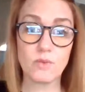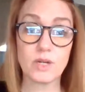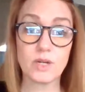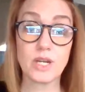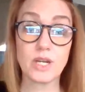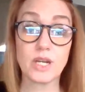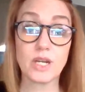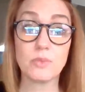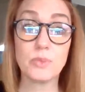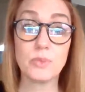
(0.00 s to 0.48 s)
we're
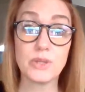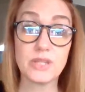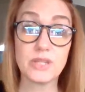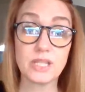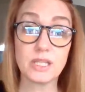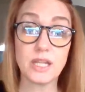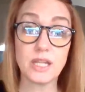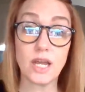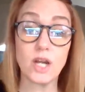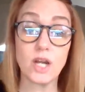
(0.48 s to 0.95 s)
going to put
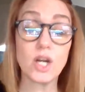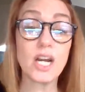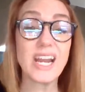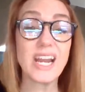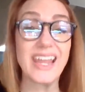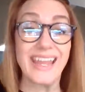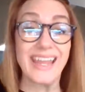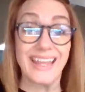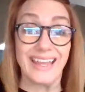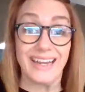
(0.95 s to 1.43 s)
the letter
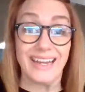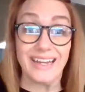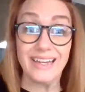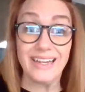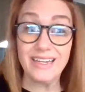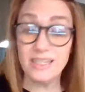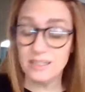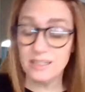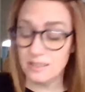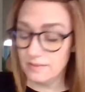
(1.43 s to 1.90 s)

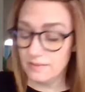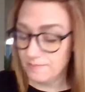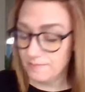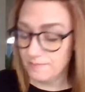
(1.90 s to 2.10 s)
N,